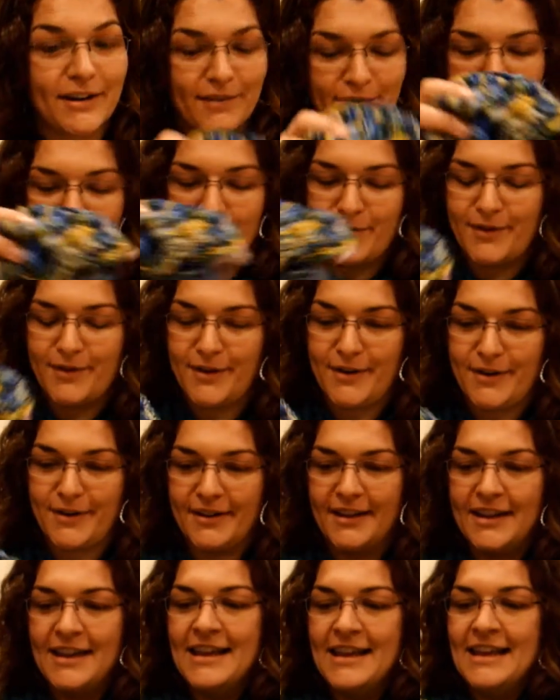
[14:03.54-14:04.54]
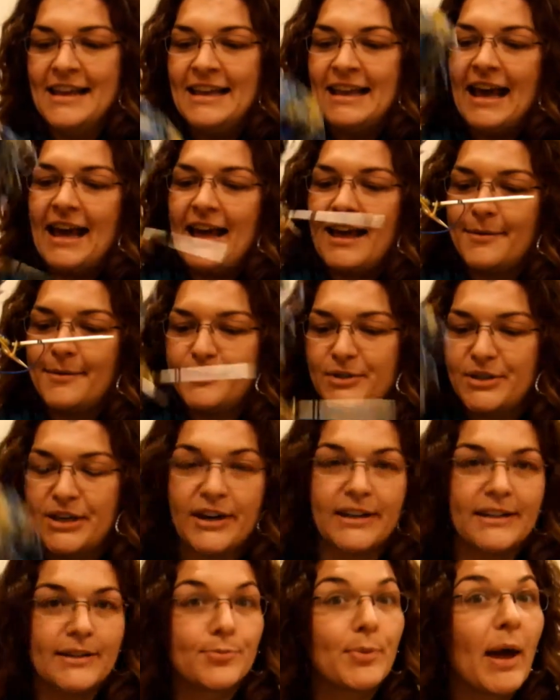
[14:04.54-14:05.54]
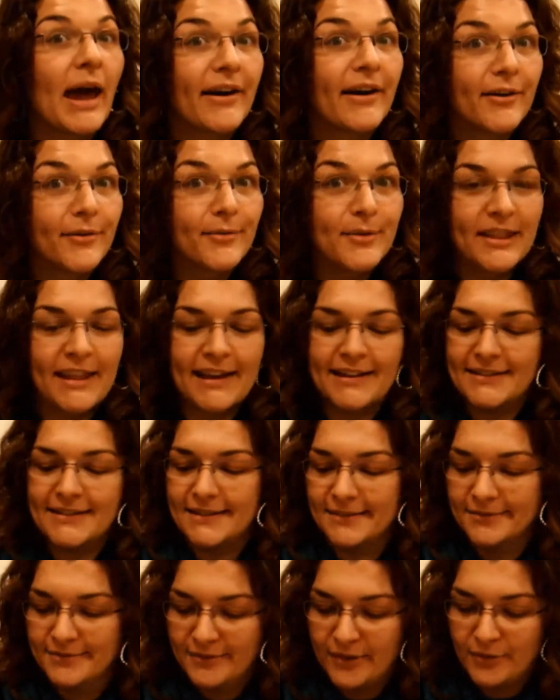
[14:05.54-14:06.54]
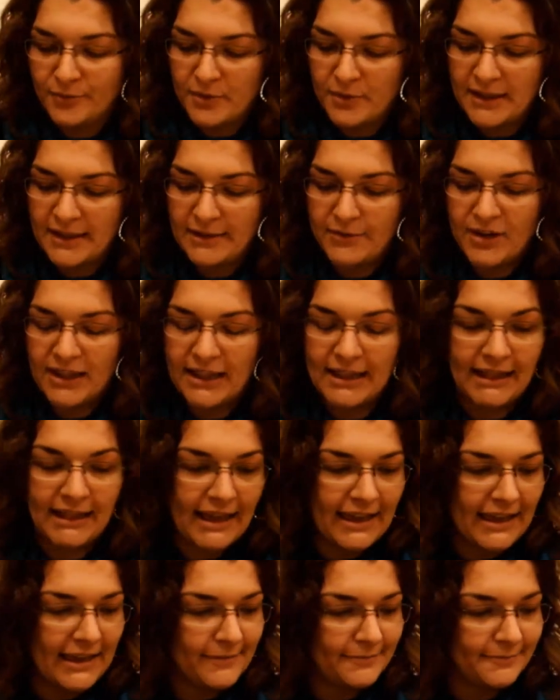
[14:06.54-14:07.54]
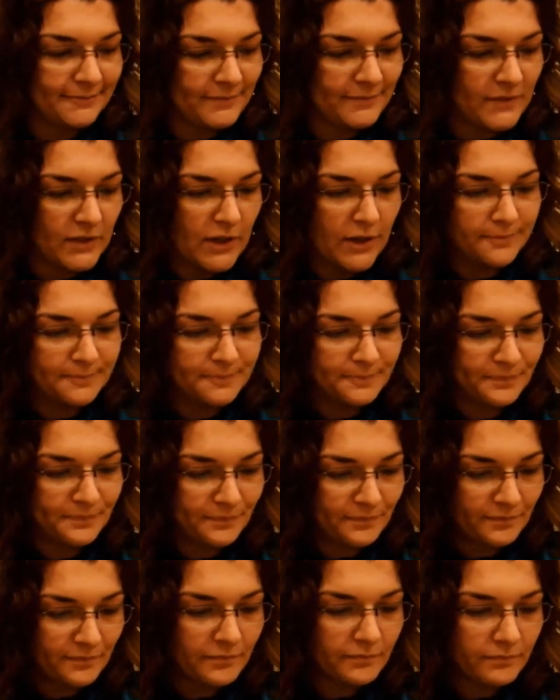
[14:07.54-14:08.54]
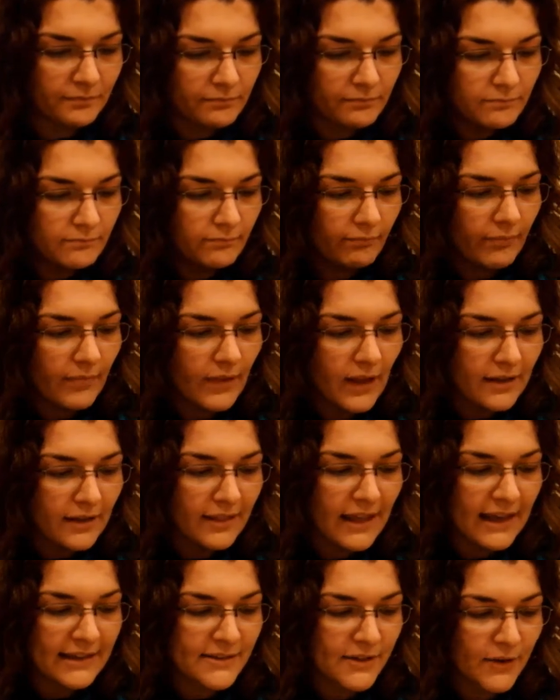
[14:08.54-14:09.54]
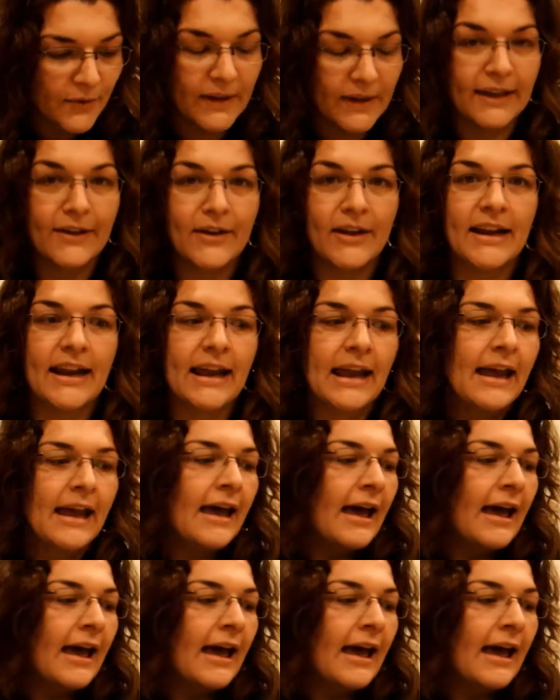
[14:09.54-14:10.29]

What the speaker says: Jennifer, for sharing this pattern with us. I really, really like it. So, that's going on.